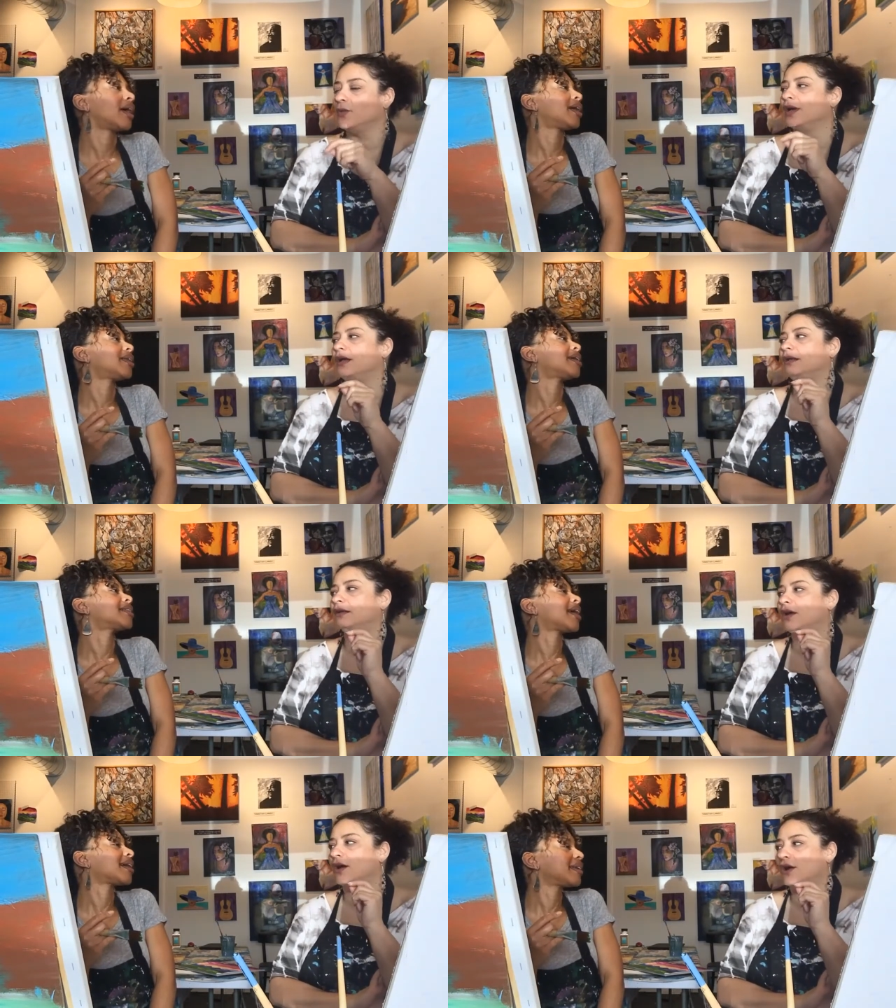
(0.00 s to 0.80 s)
Speaker 1: well, I
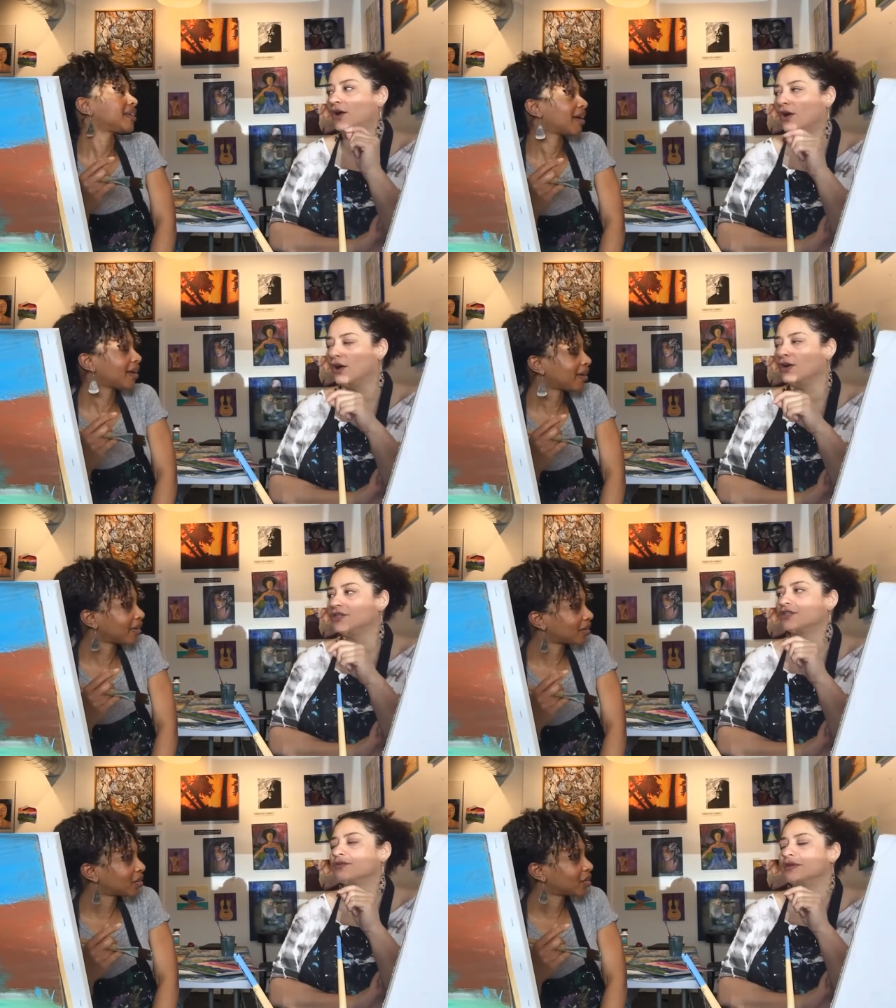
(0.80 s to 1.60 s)
like that. Yeah.
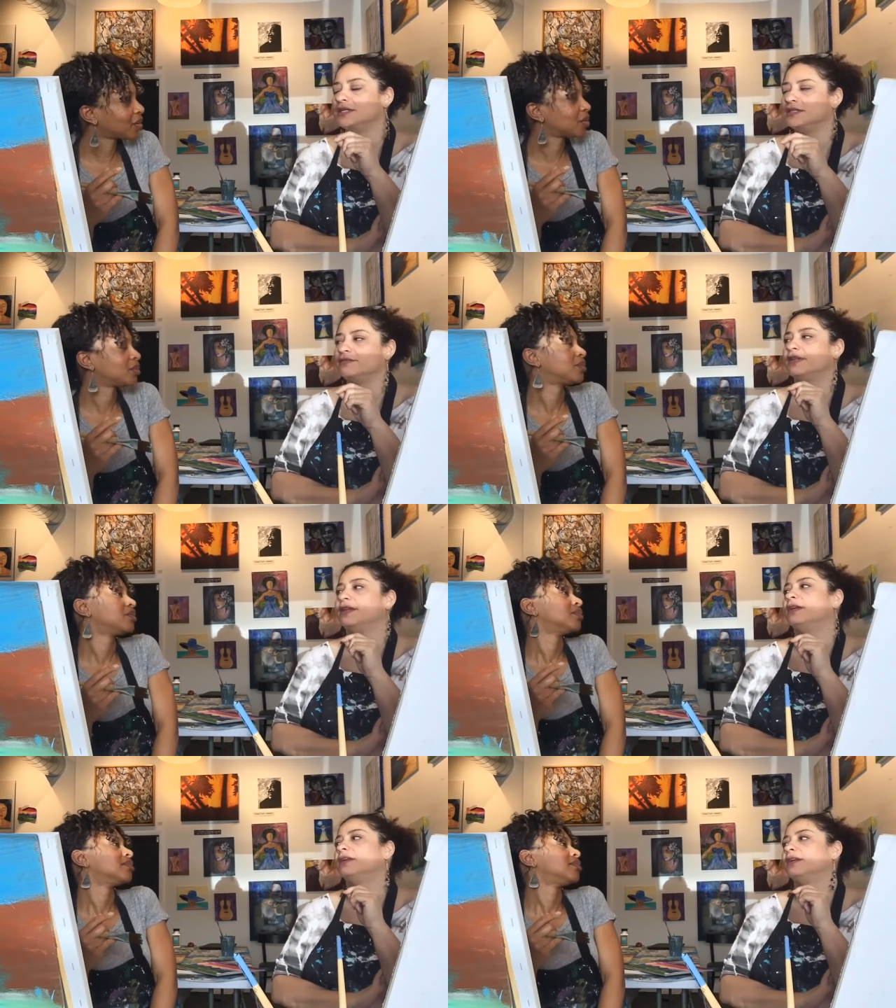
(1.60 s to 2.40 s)
art,
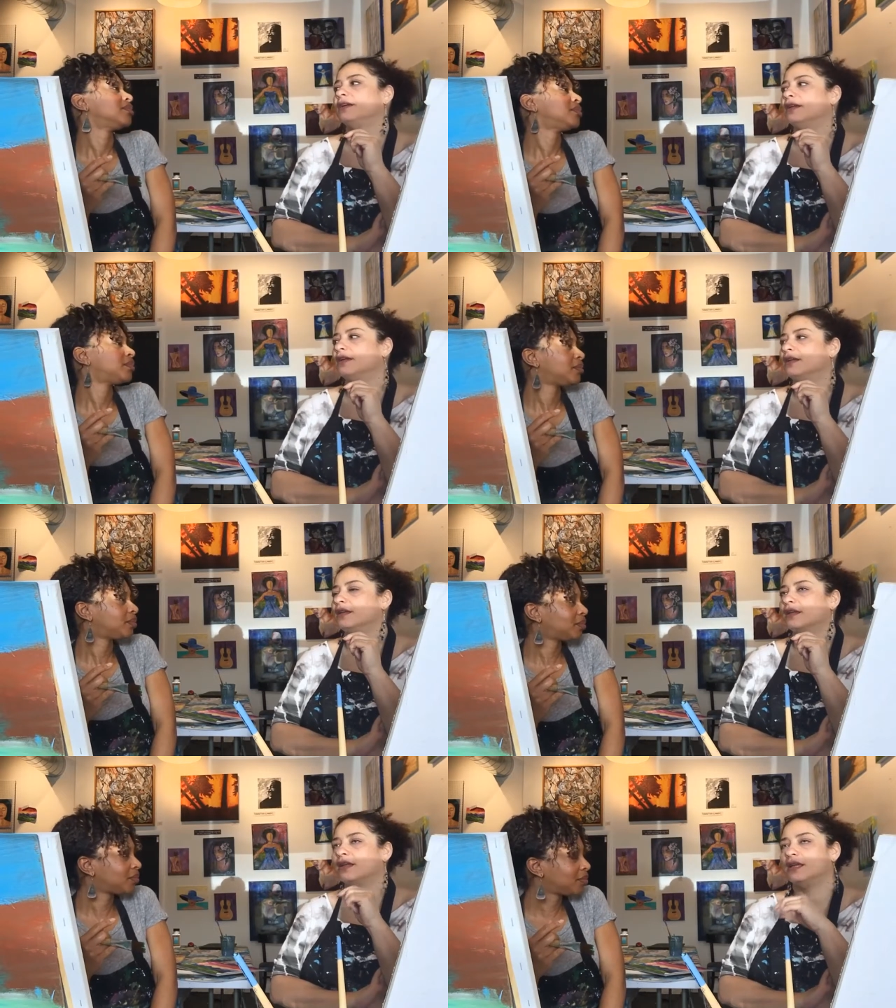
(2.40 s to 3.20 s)
creativity.
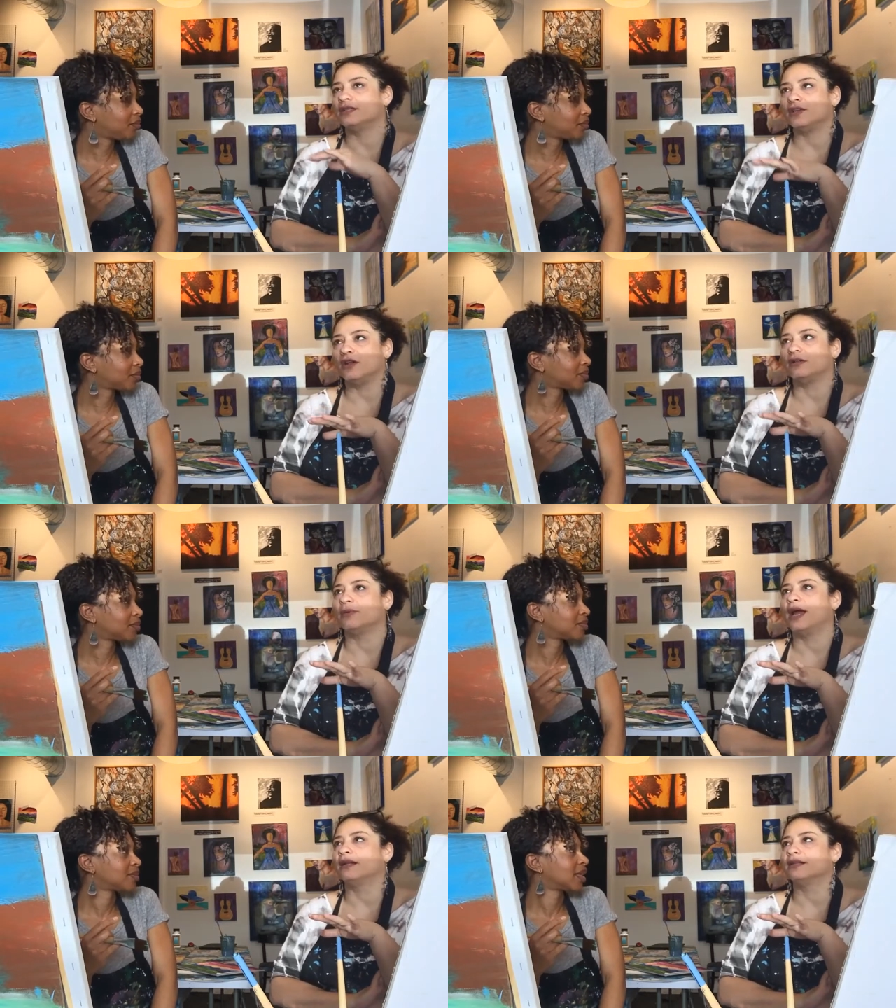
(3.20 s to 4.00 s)
Mm-hmm. It's all a
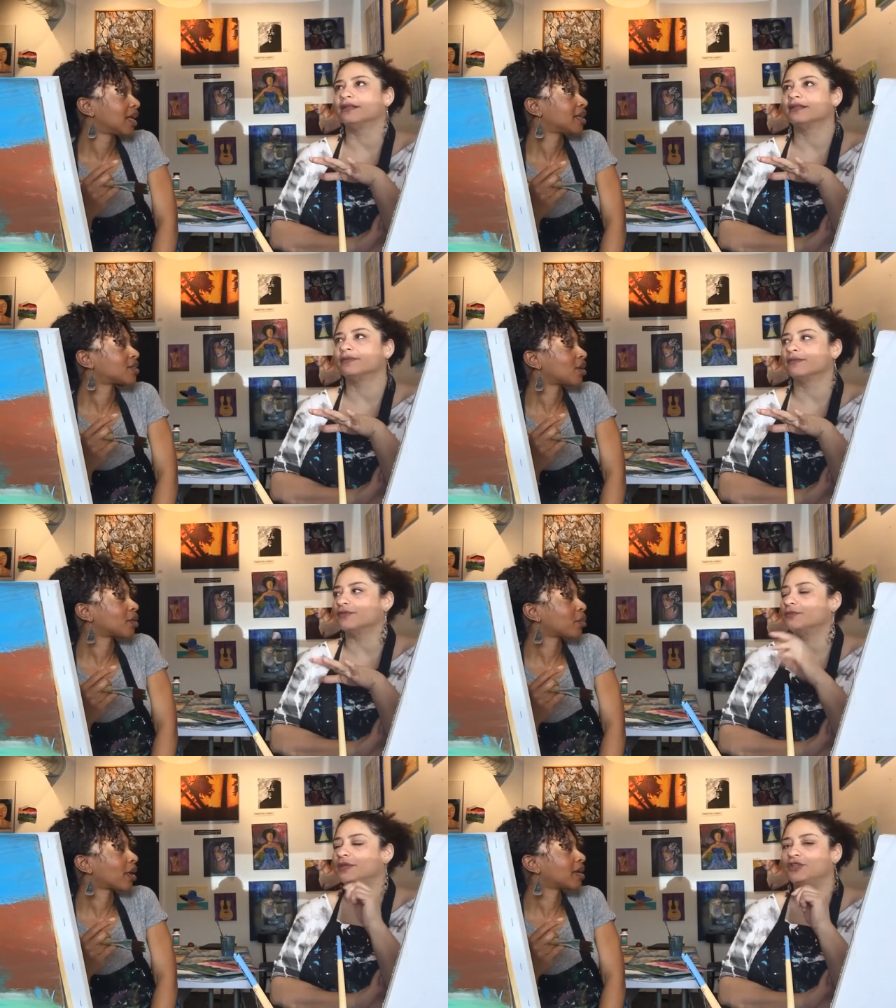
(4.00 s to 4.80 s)
practice. It's all
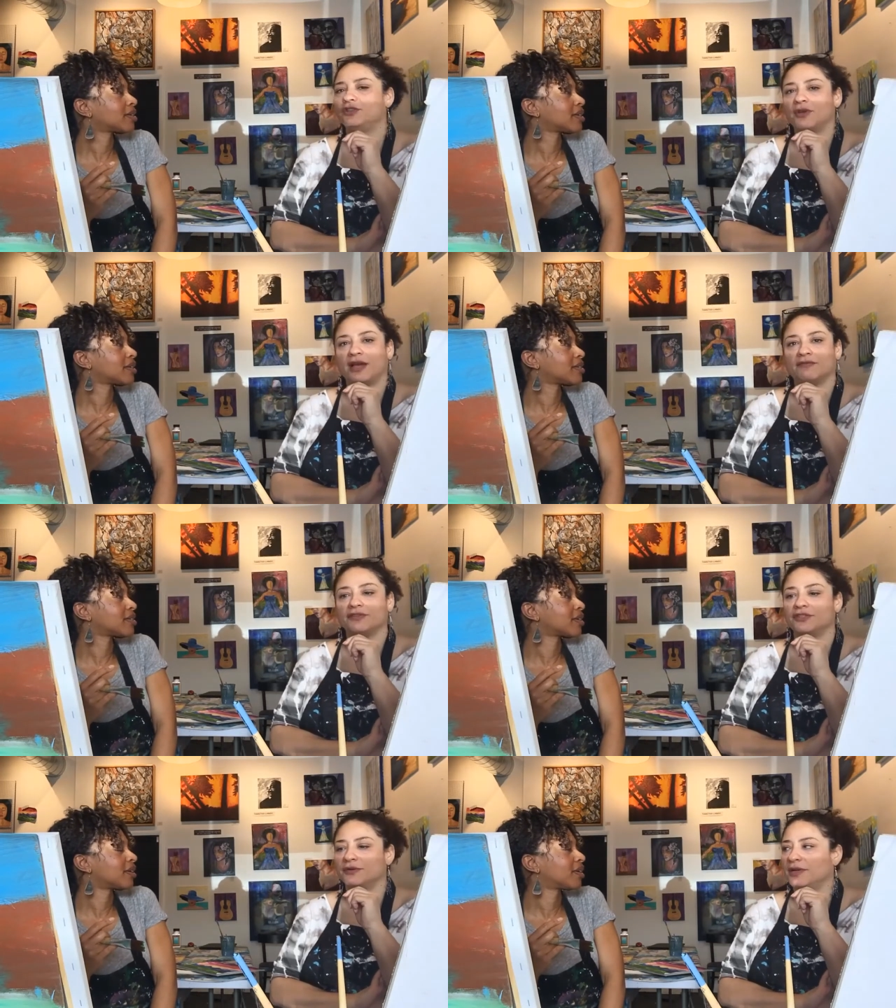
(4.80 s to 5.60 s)
a which practice. Means you have
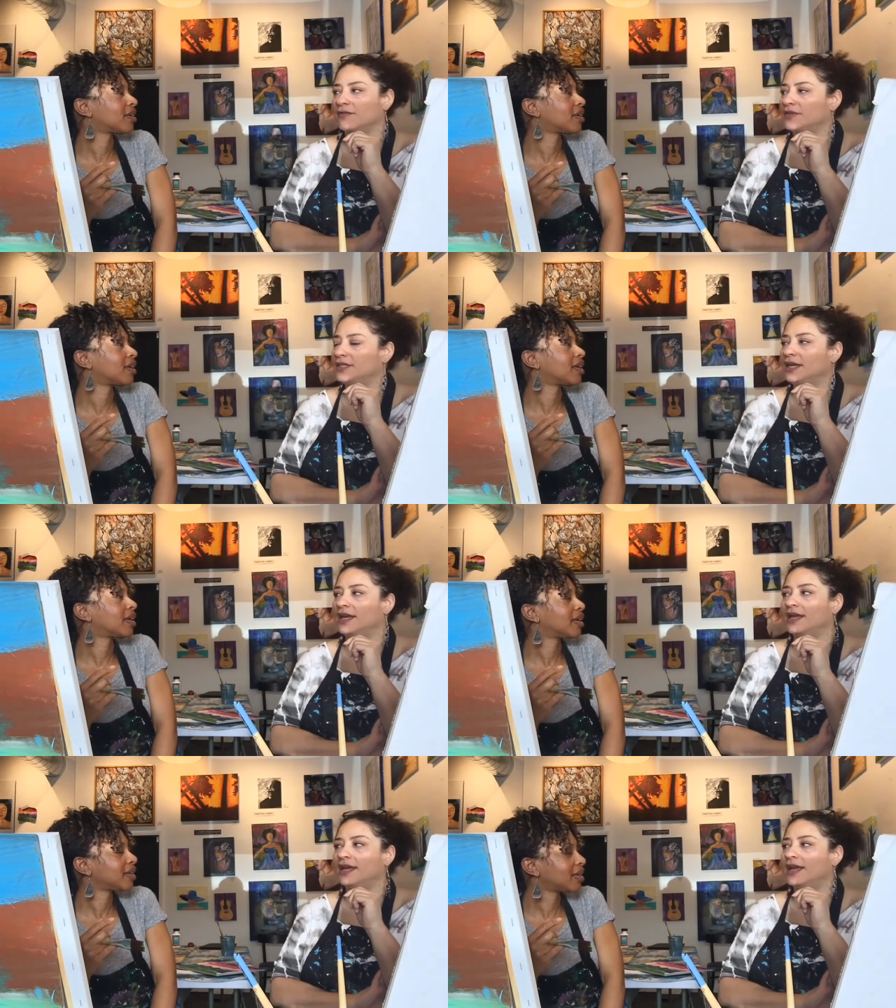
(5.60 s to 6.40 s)
to do it every
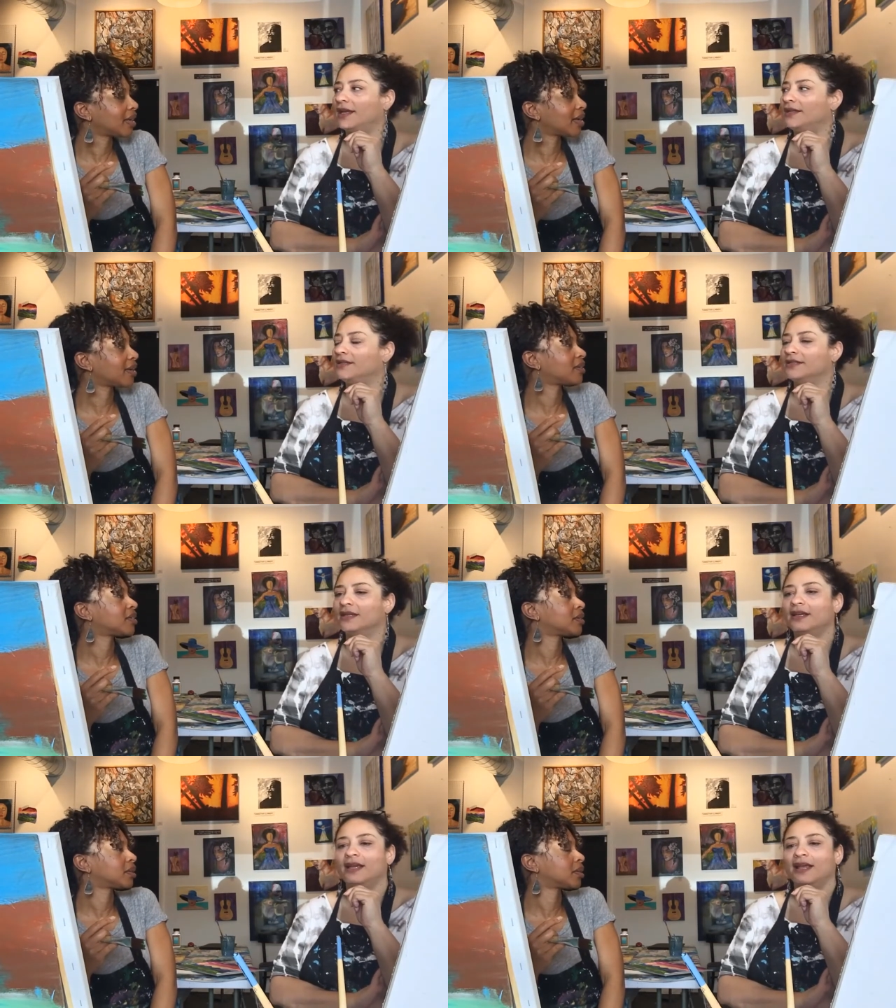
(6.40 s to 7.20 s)
day. Yeah. And
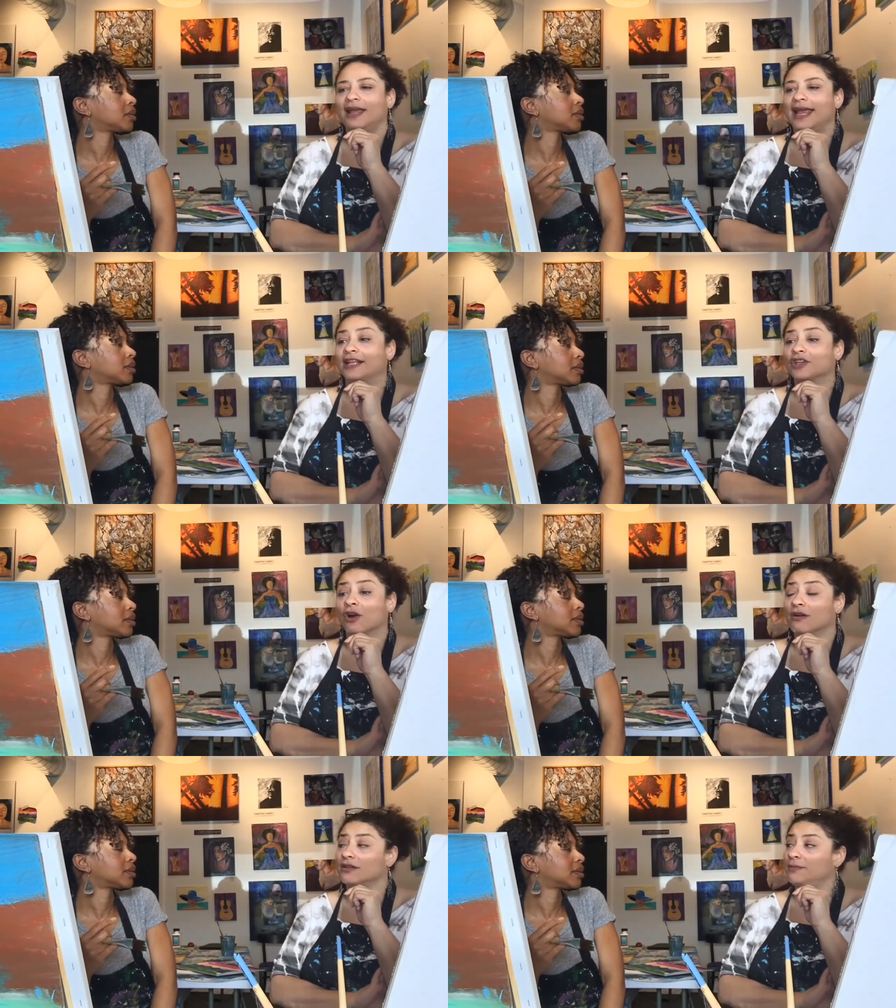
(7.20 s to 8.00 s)
it's
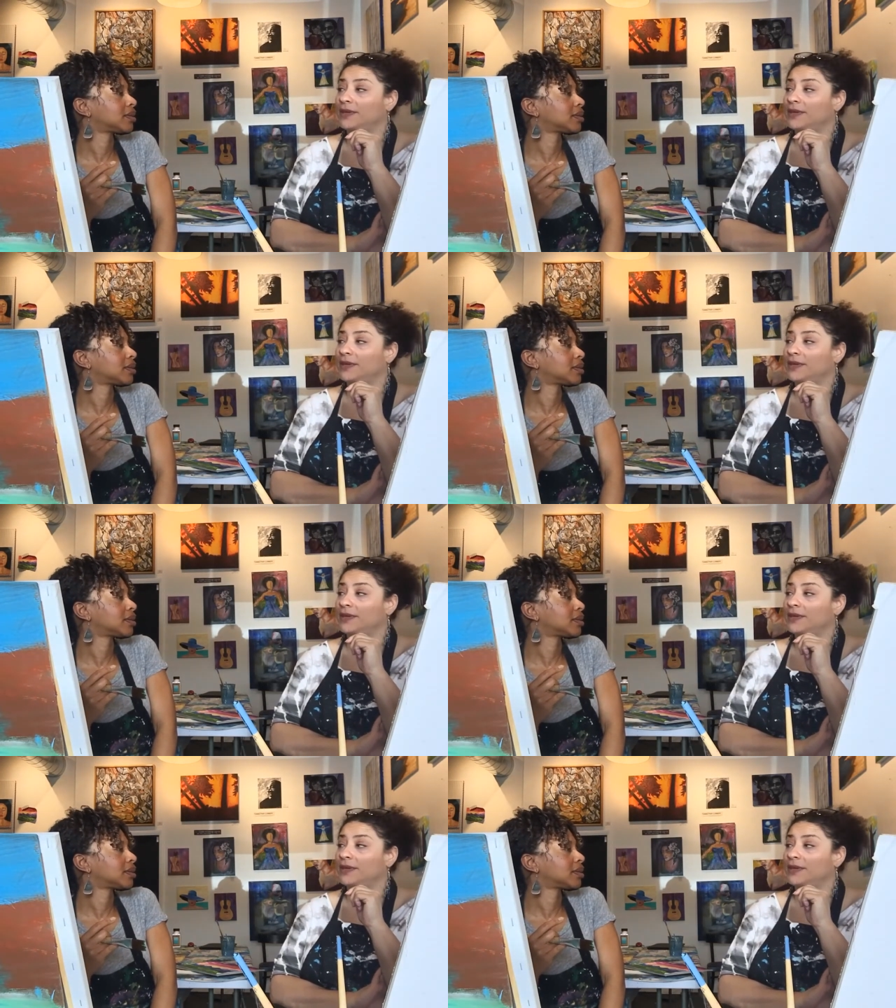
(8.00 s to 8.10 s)
hard in the